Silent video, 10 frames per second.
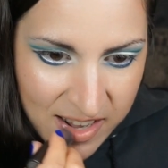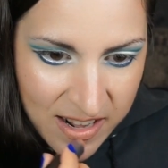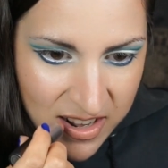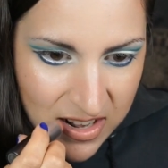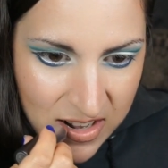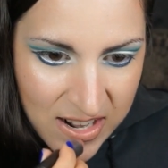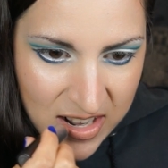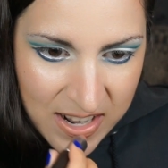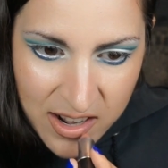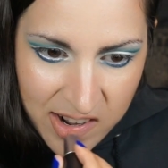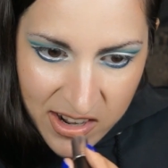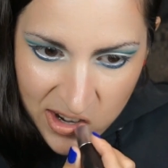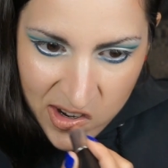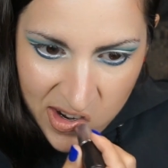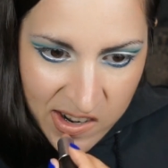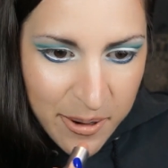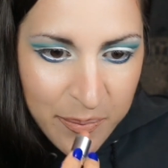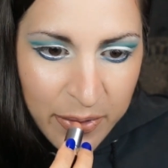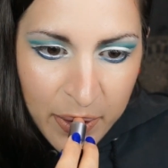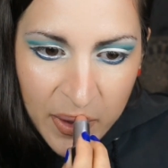I used it in my last video, but I'm gonna
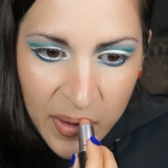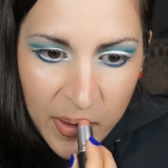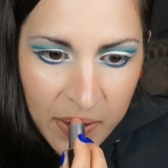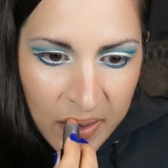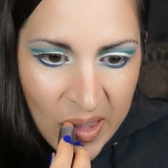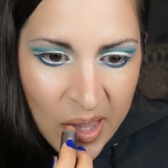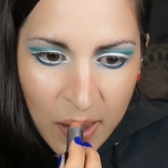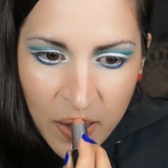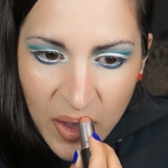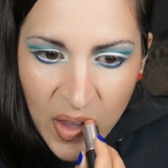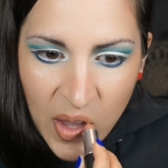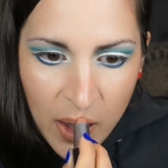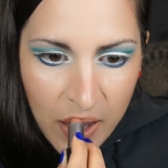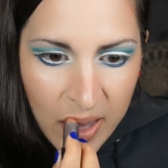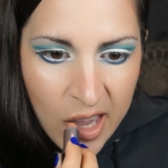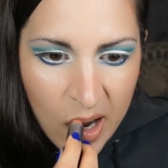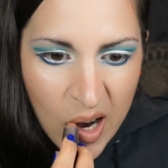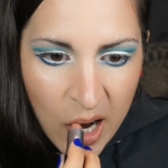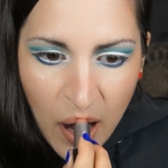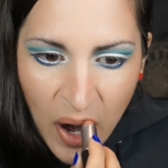go over Honey Love with
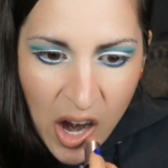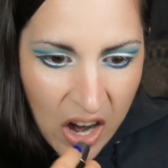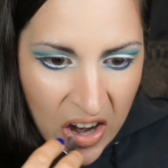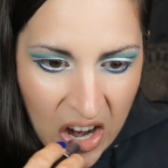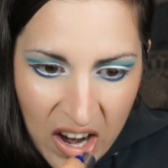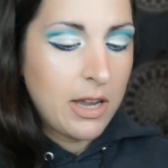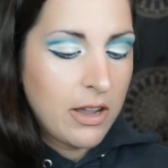another lipstick.